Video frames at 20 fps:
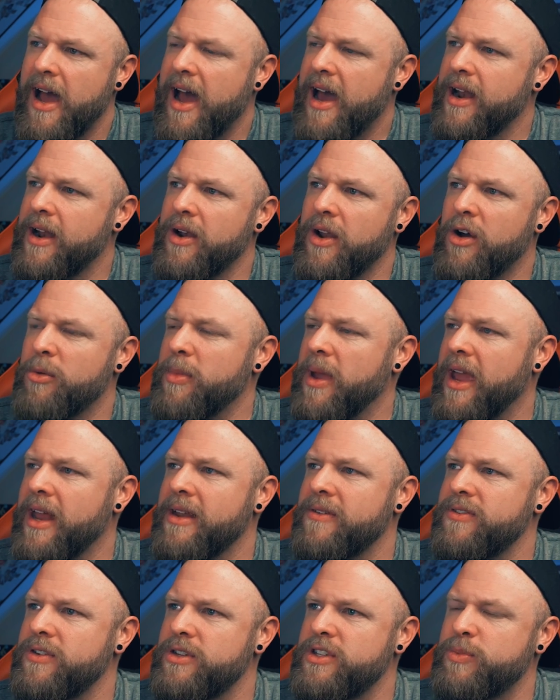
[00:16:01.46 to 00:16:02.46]
I don't know,
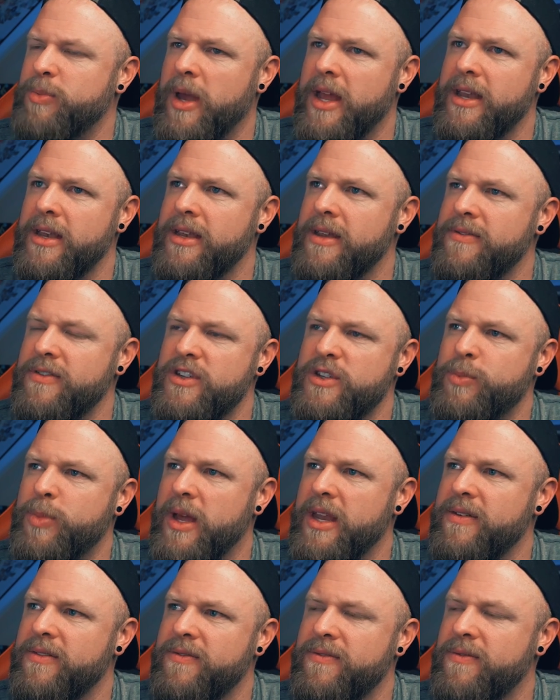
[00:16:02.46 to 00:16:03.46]
man, if you spent
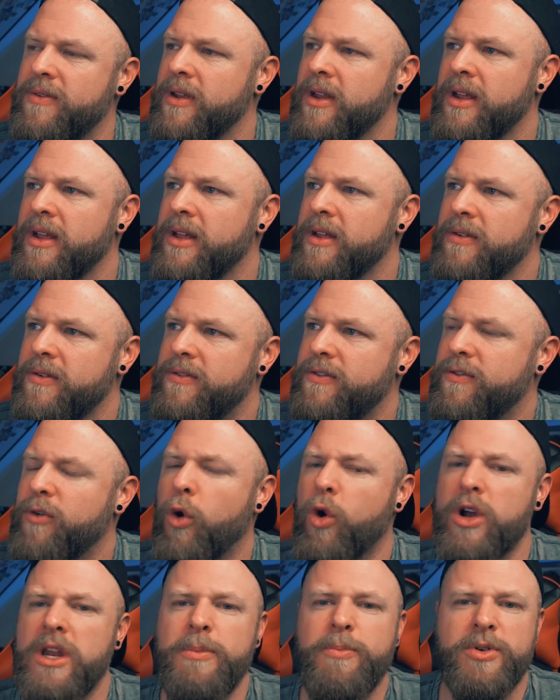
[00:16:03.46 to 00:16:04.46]

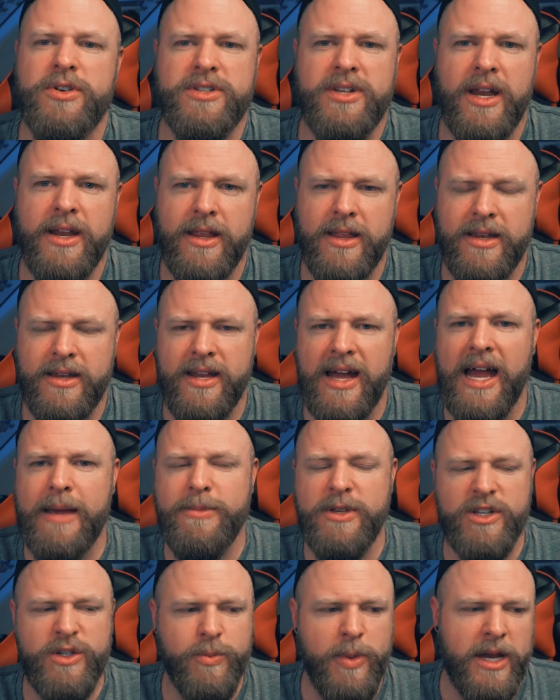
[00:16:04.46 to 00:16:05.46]
40% of the
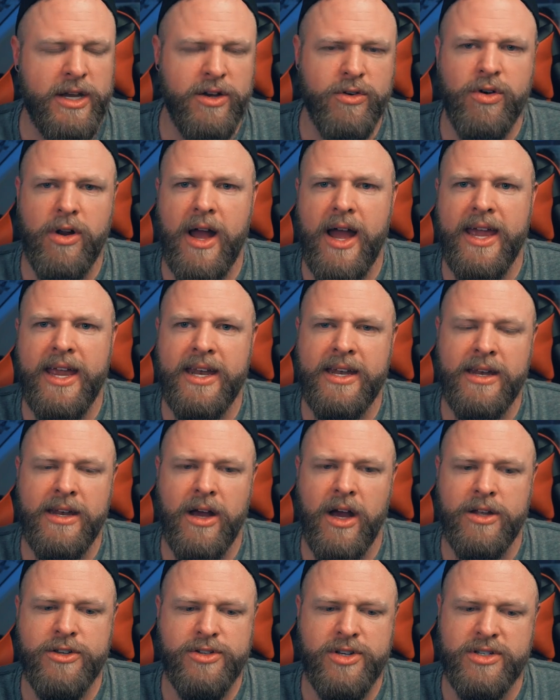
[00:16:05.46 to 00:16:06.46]
time you spent
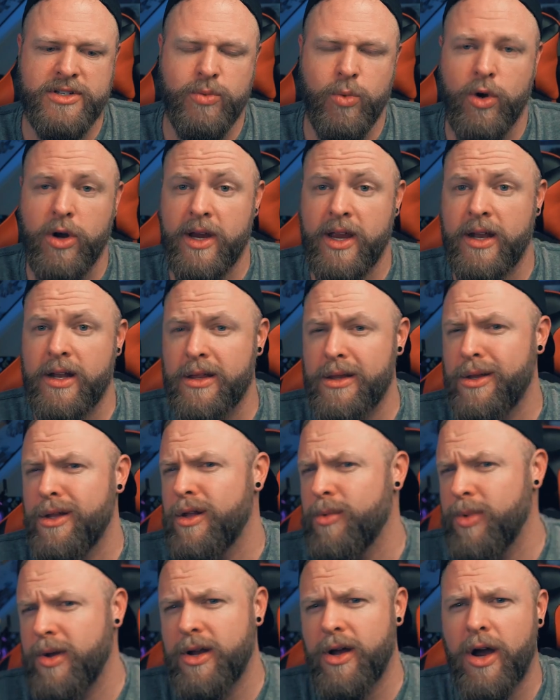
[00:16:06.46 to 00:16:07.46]
crying on just working a
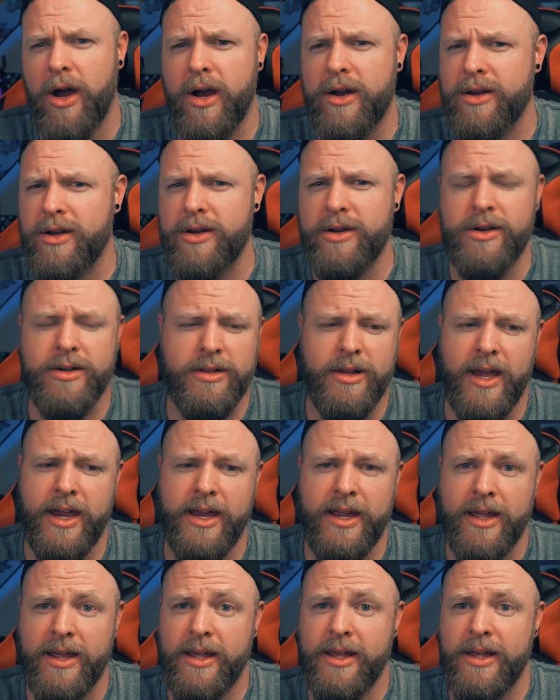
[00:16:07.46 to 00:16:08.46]
little bit harder or
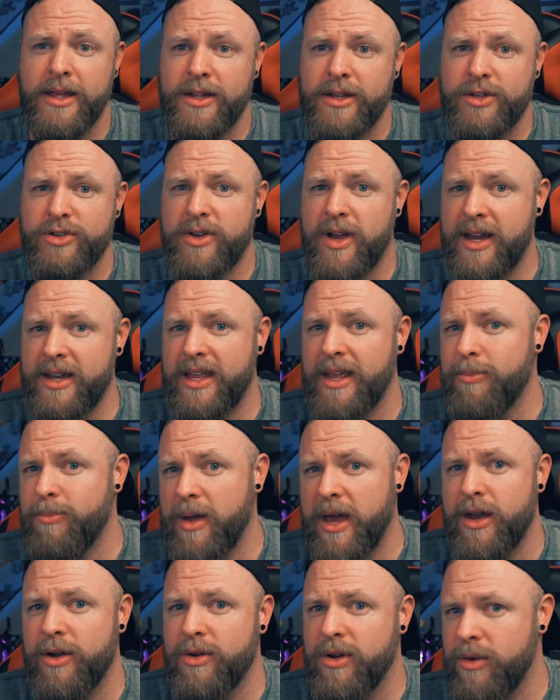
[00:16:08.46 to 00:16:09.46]
like trying to get
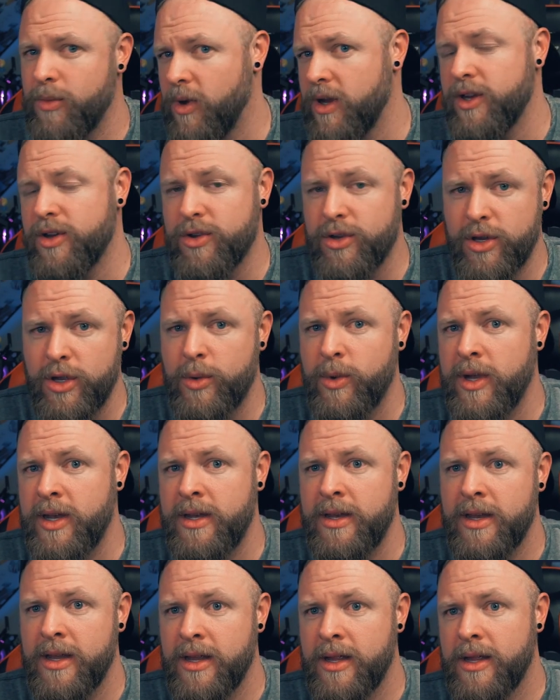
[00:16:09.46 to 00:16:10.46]
better at what you're
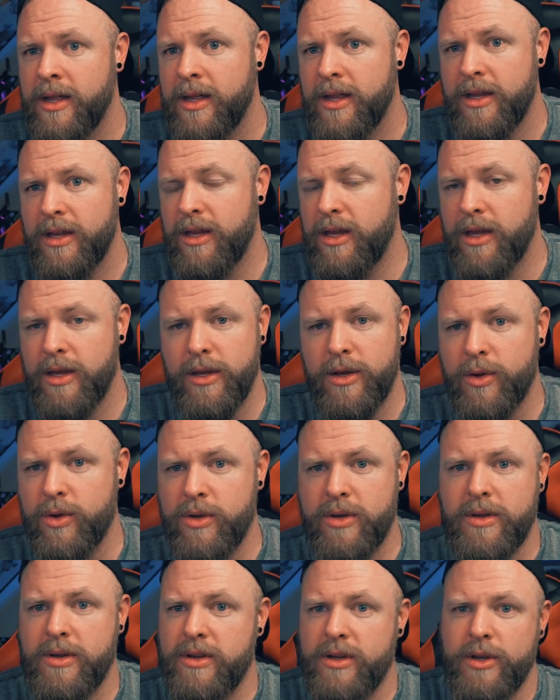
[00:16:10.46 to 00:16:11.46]
doing,
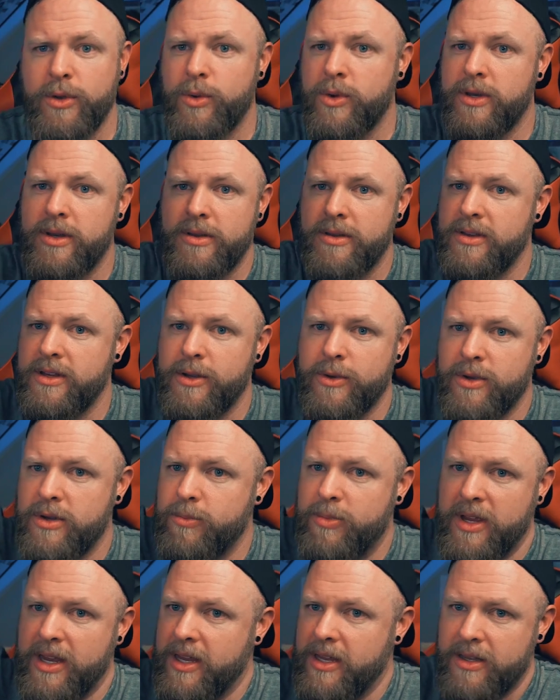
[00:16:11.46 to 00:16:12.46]
you
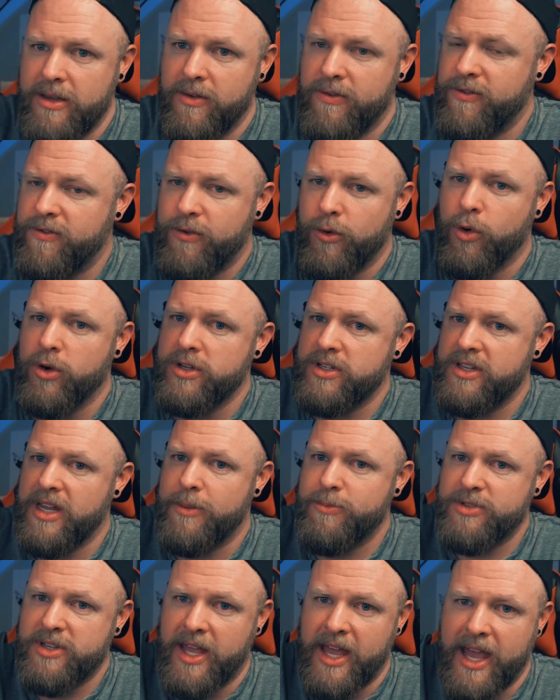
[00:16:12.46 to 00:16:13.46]
would be four
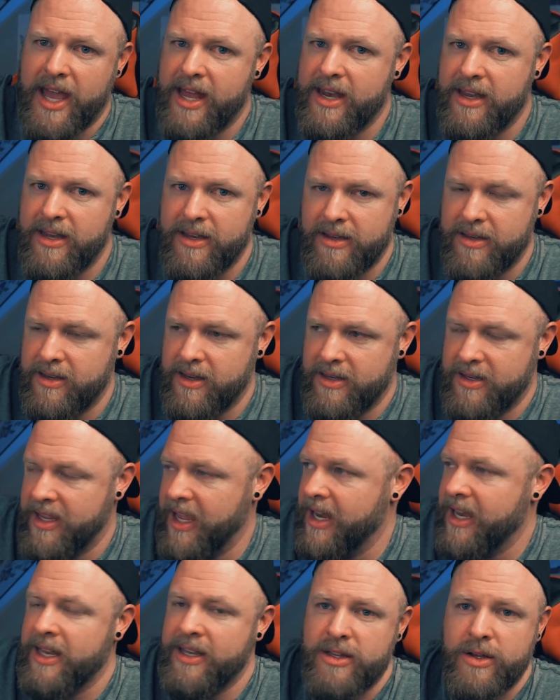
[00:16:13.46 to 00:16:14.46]
steps ahead at
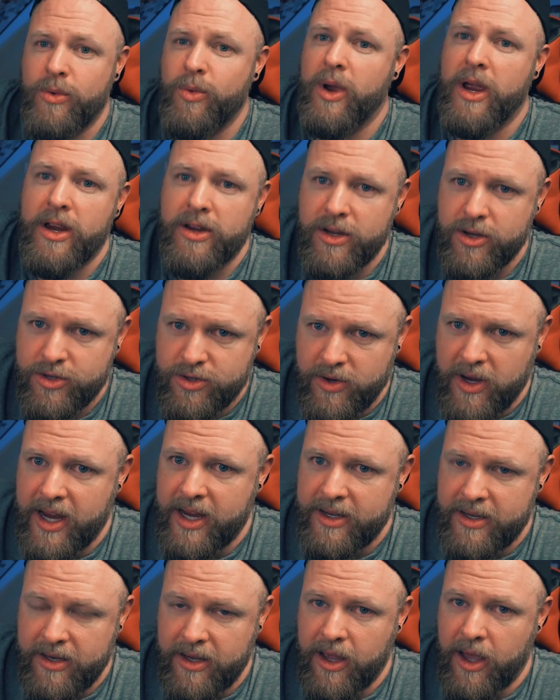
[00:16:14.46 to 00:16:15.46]
getting to where you're
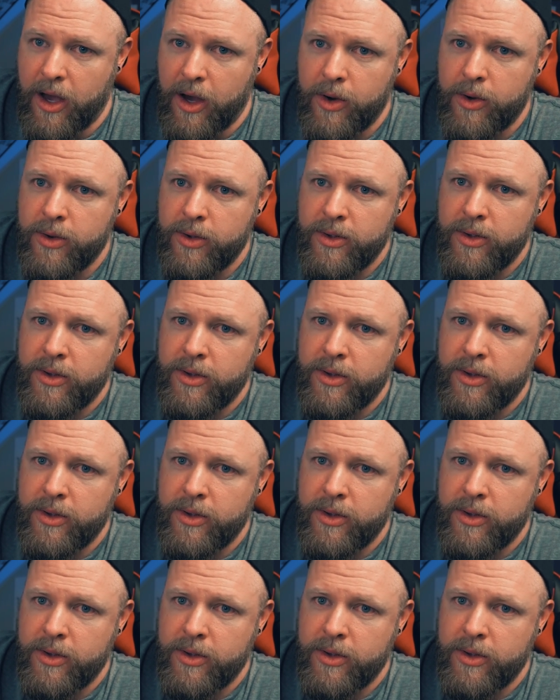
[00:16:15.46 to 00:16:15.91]
trying to go.